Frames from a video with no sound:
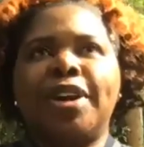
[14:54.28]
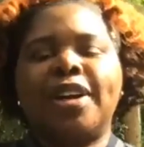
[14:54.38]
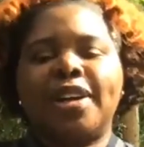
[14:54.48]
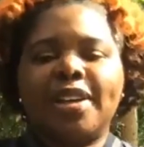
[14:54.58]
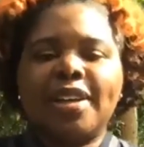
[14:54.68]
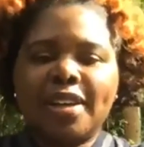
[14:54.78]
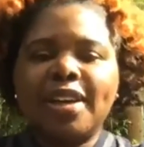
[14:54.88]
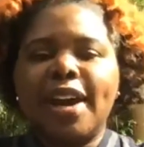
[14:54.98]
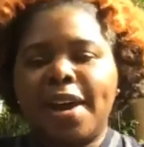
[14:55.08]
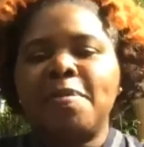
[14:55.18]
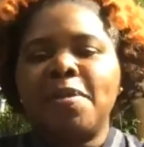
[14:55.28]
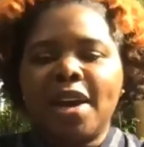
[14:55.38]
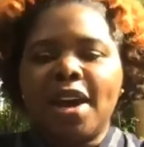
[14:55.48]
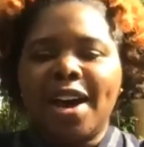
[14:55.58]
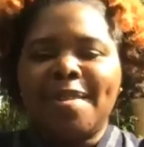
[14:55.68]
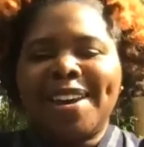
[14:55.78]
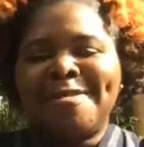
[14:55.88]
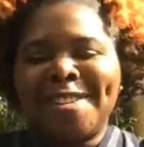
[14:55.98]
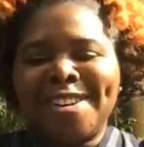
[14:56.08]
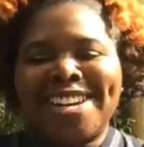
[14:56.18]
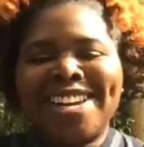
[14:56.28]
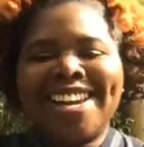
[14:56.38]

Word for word: Right yeah. Um, hey, Ferdy.